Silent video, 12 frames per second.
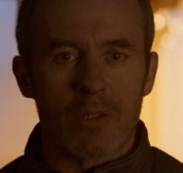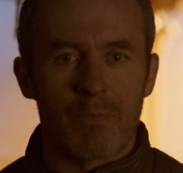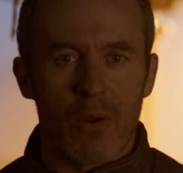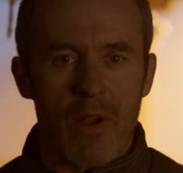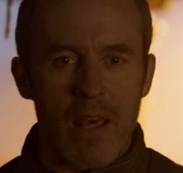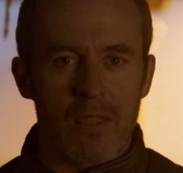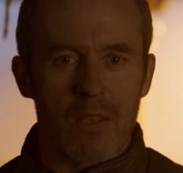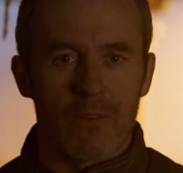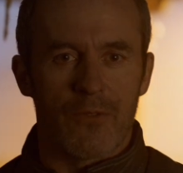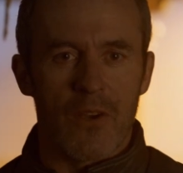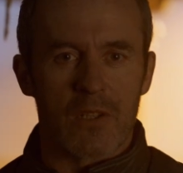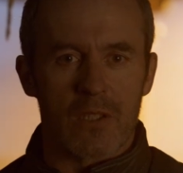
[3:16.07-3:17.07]
Baratheon,
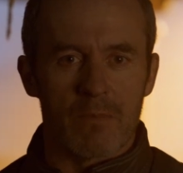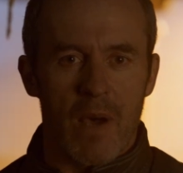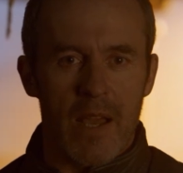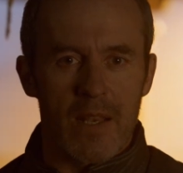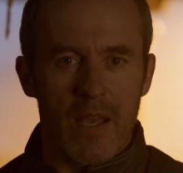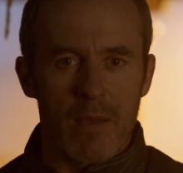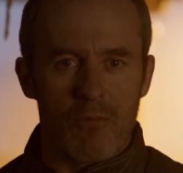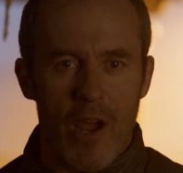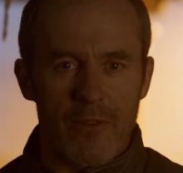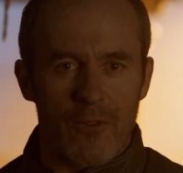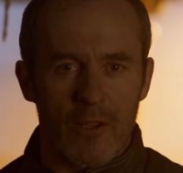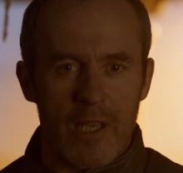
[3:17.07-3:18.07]
first in my name,
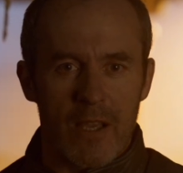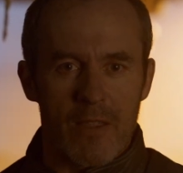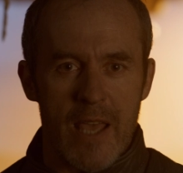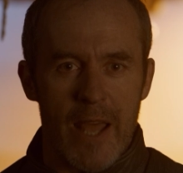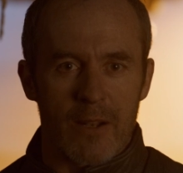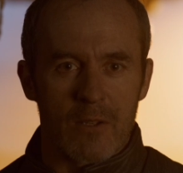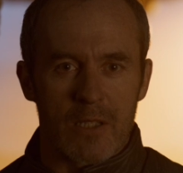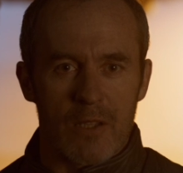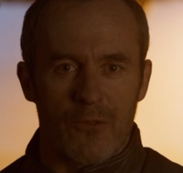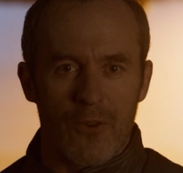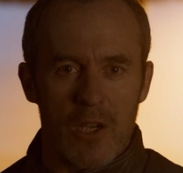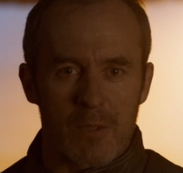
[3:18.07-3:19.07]
rightful king of the Andals, and the
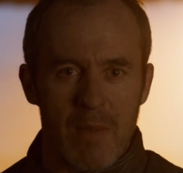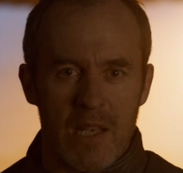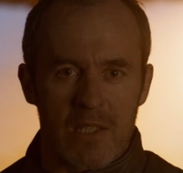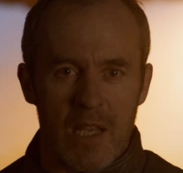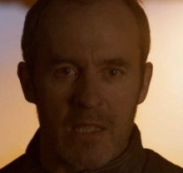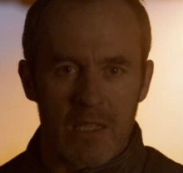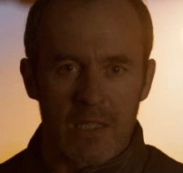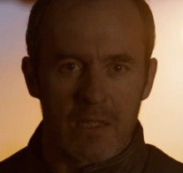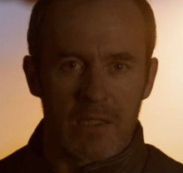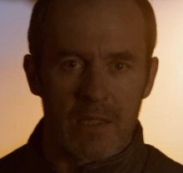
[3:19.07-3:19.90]
first men sentenced you to